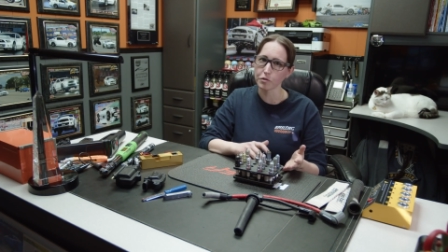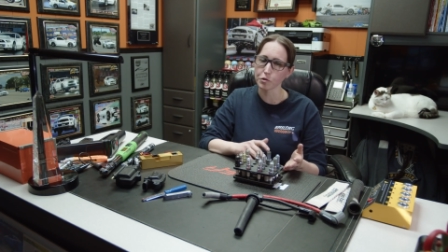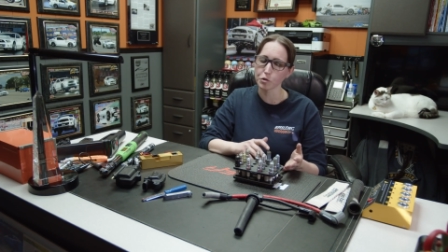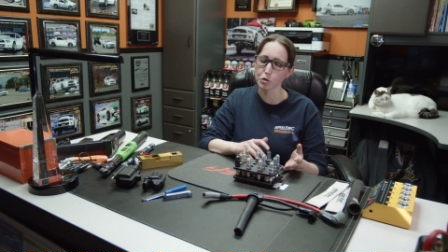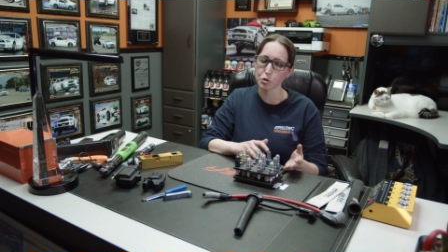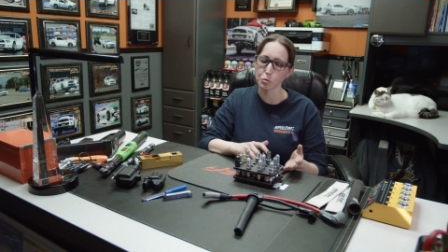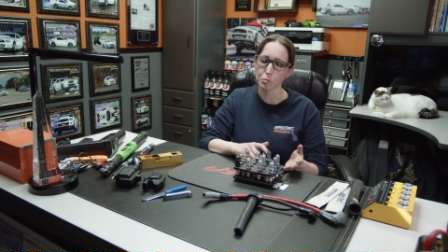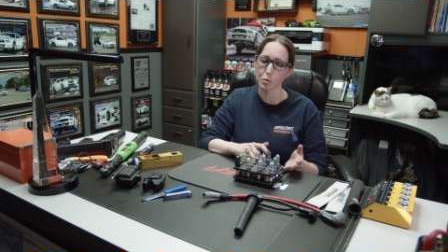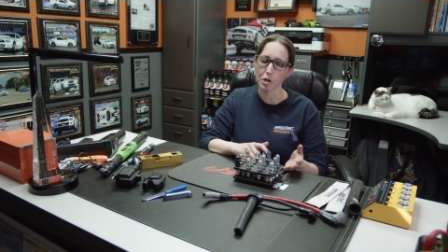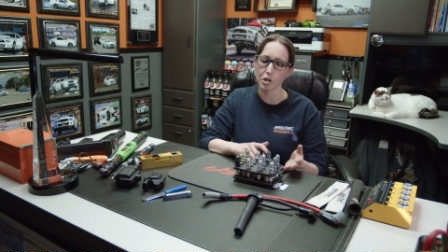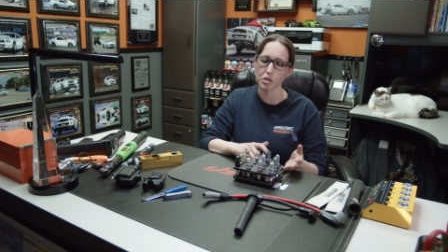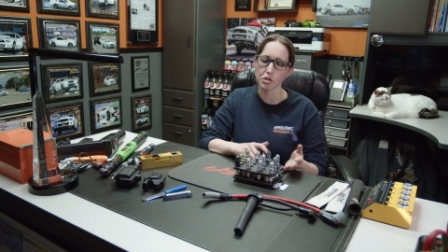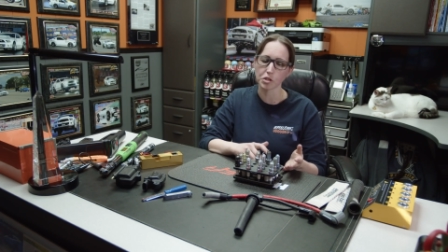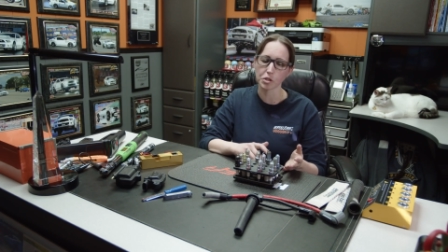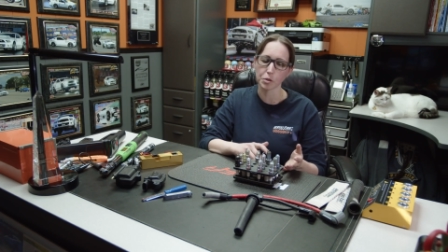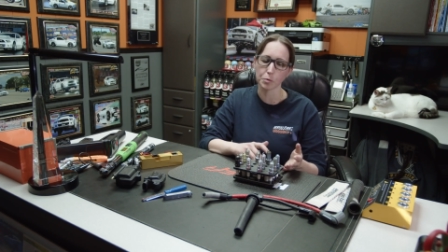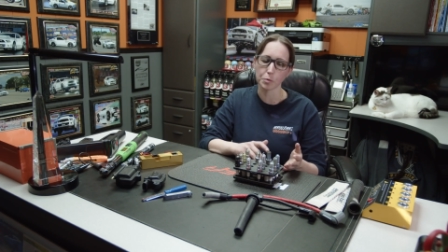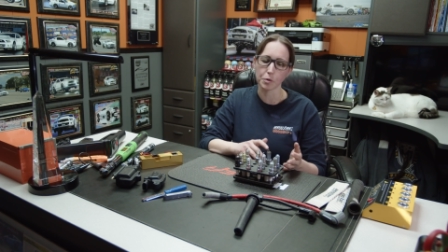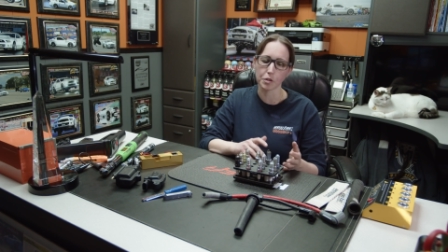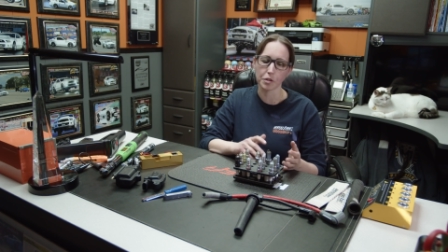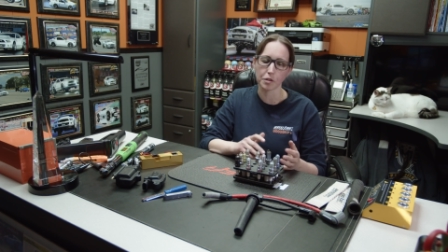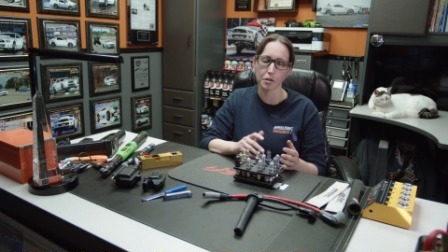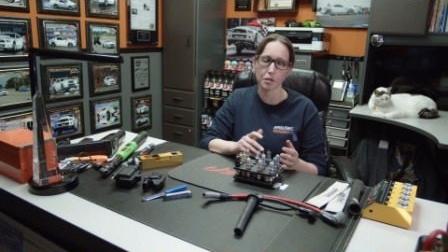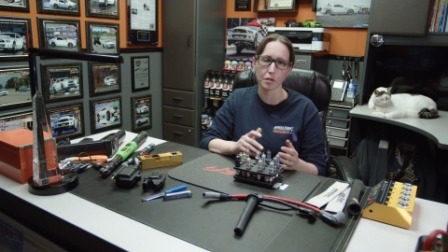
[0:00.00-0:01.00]
especially
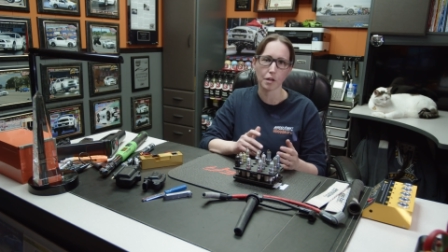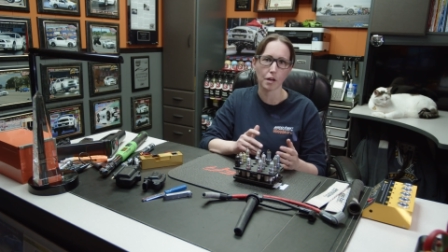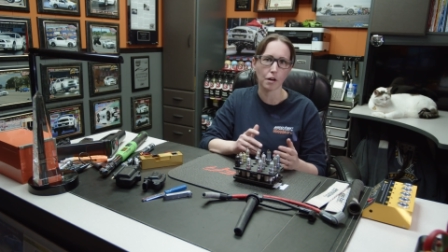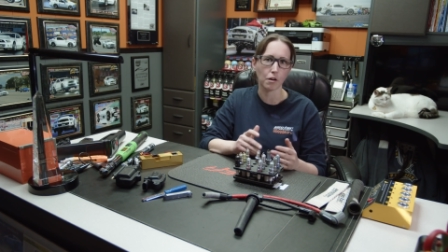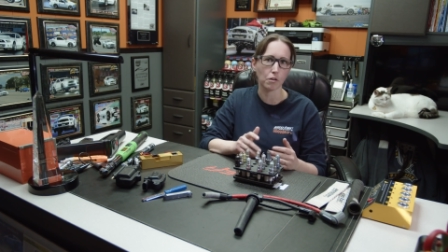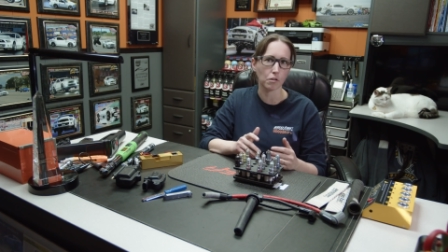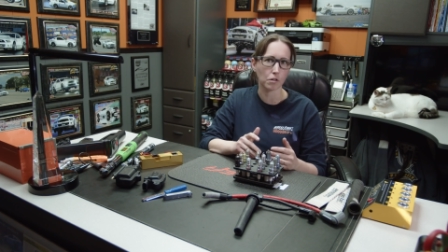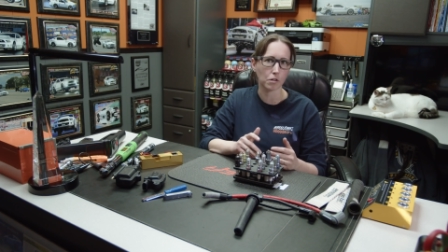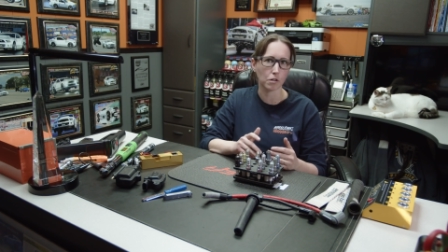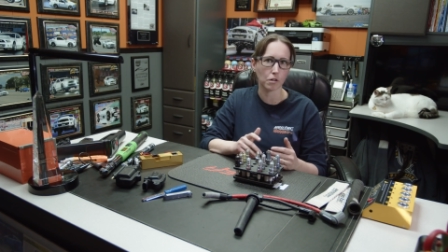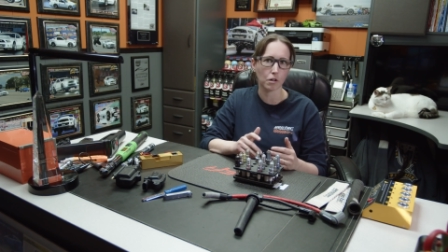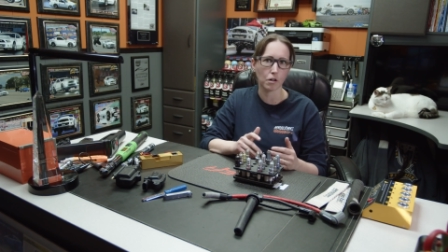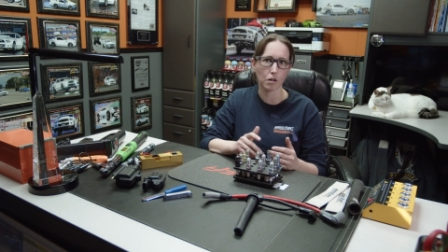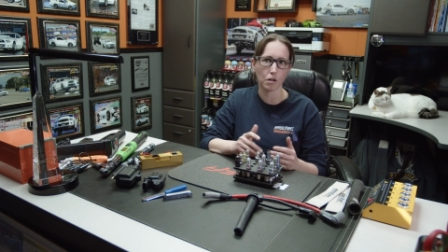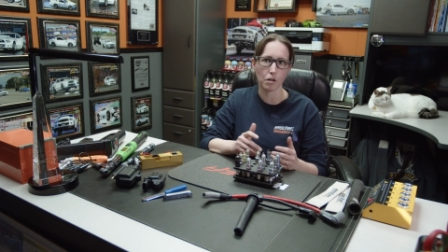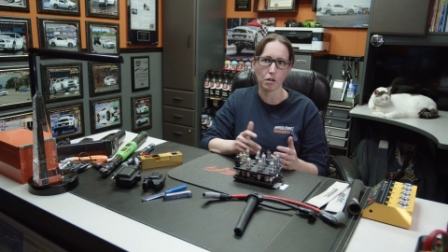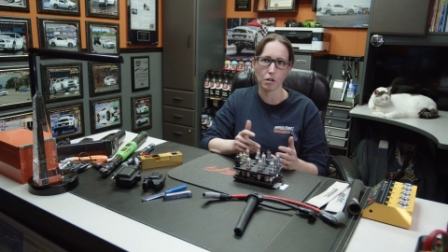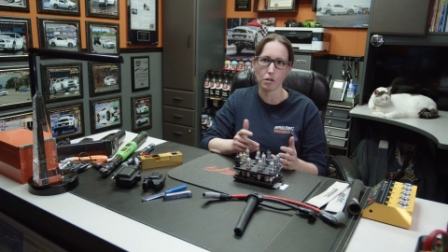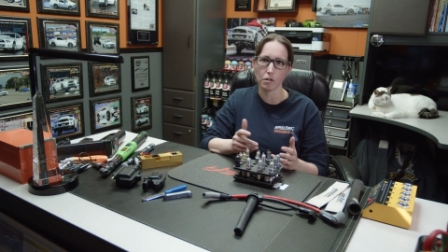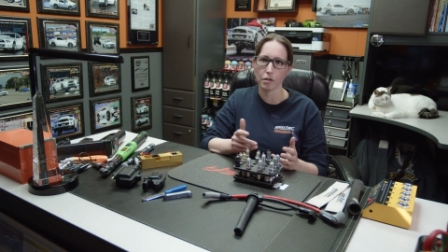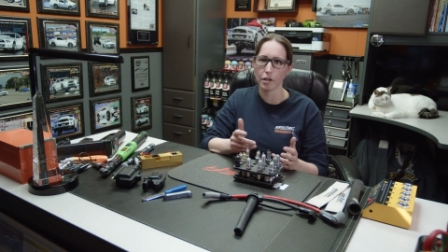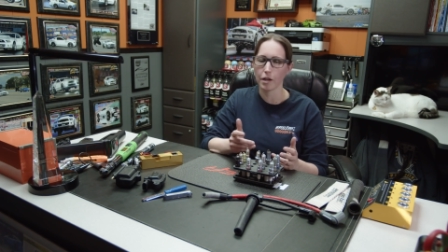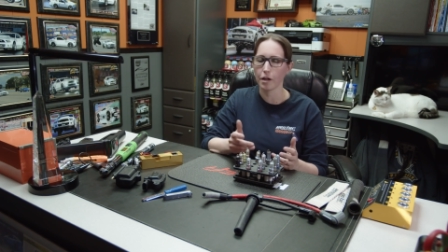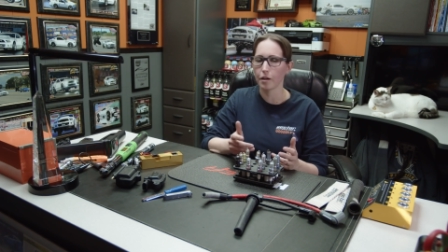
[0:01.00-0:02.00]
with
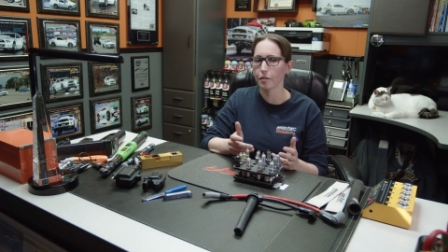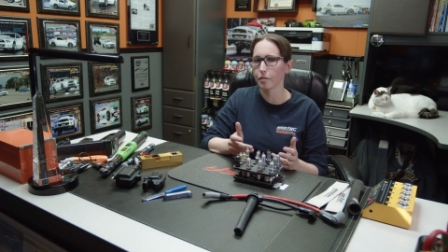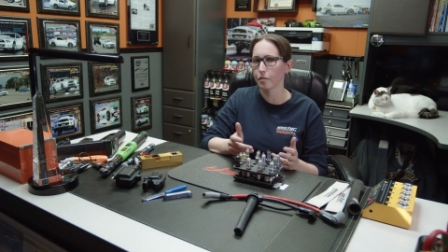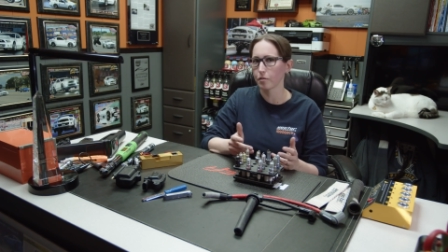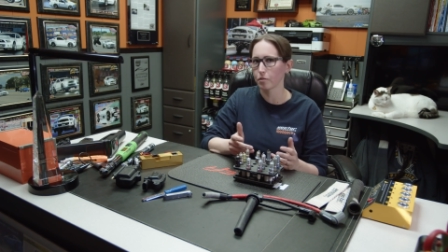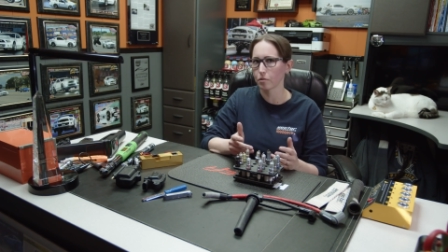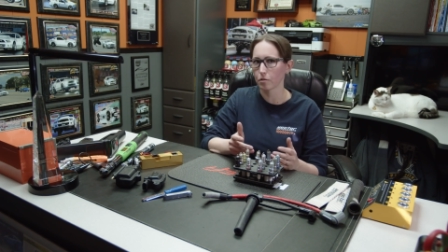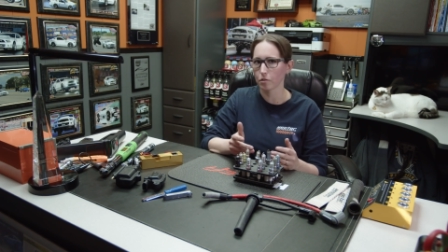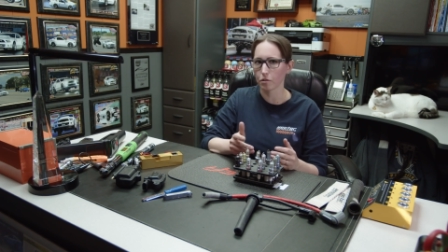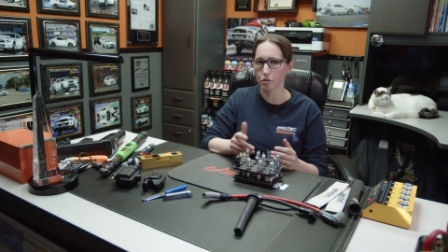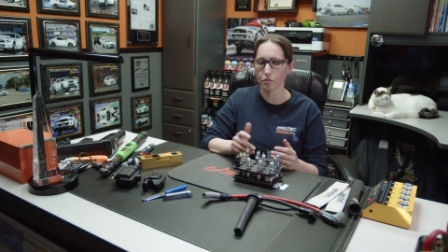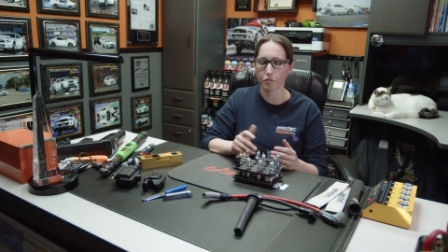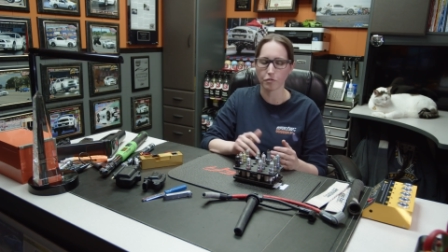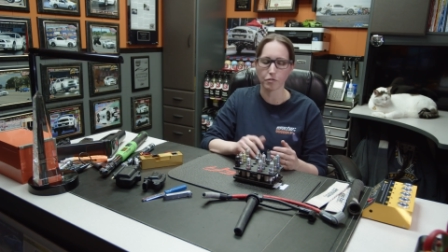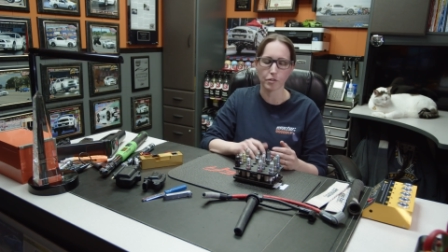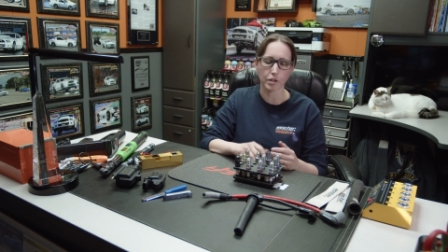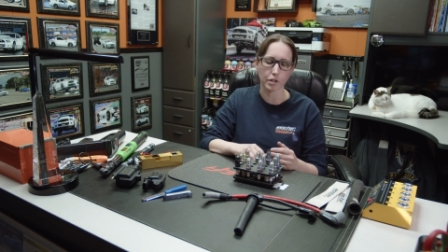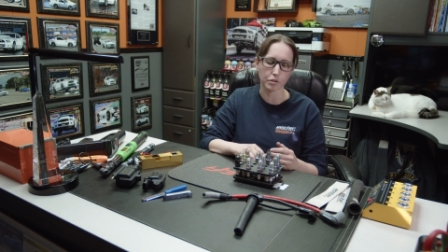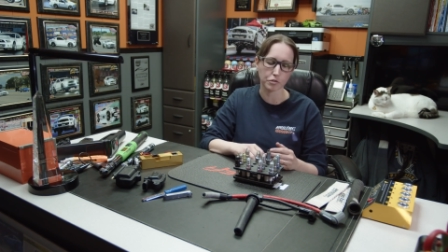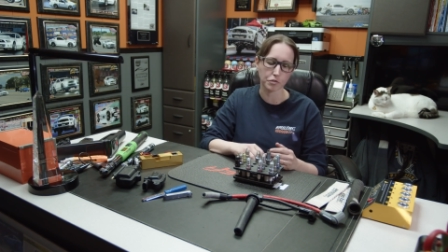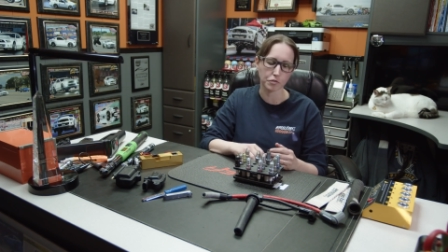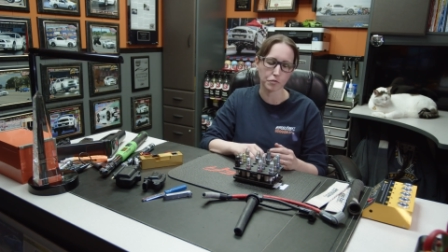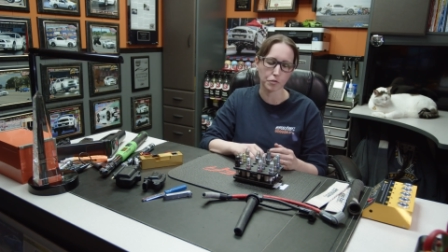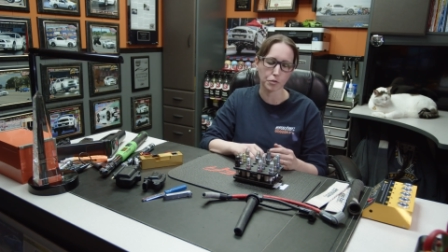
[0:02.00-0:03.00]
alcohol, ethanol,
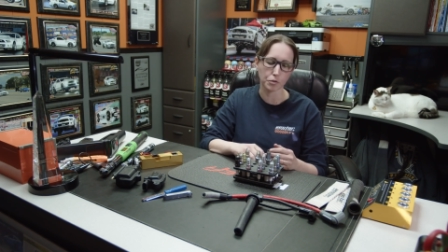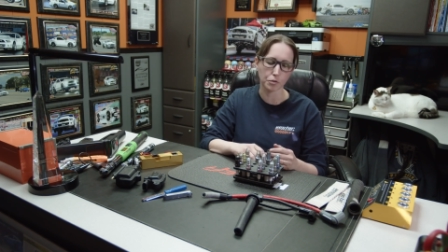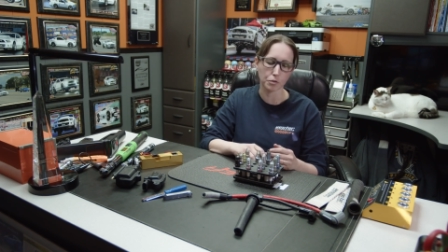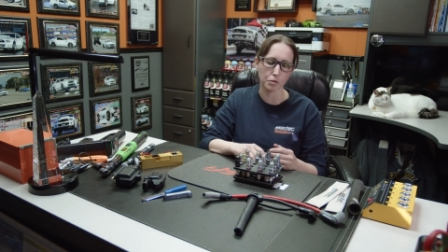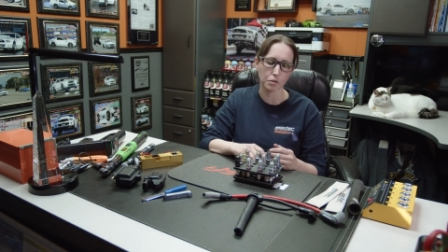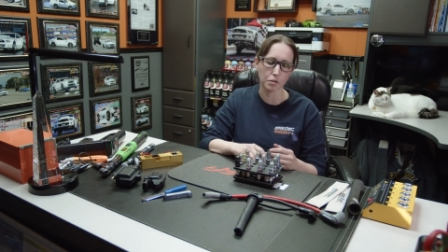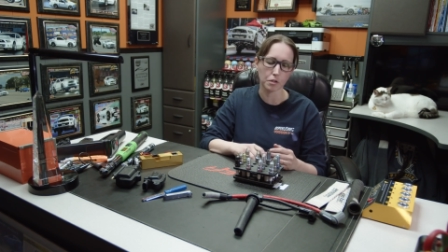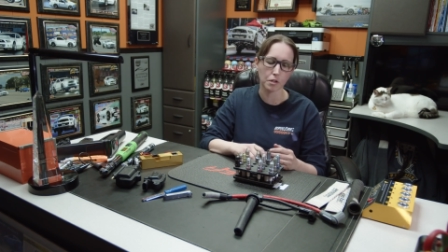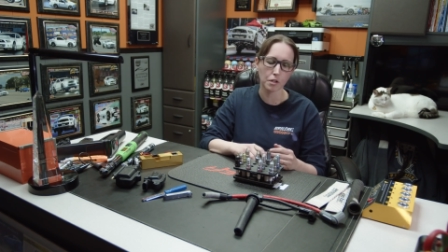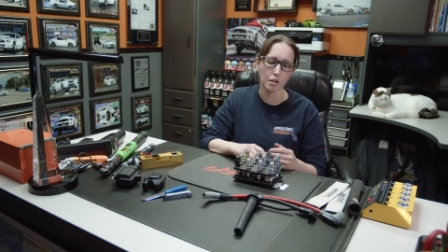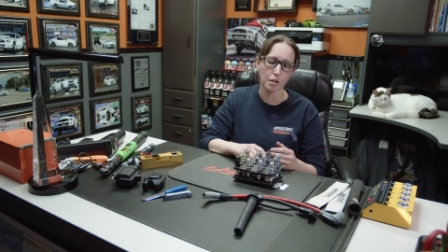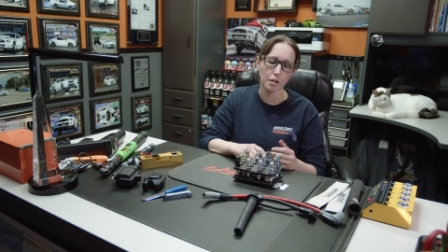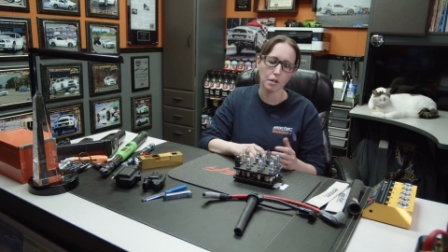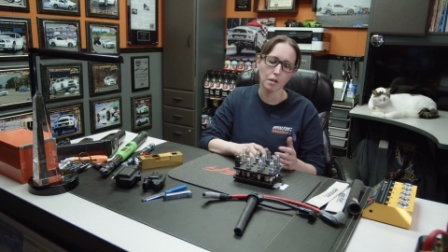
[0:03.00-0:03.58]
flex fuel.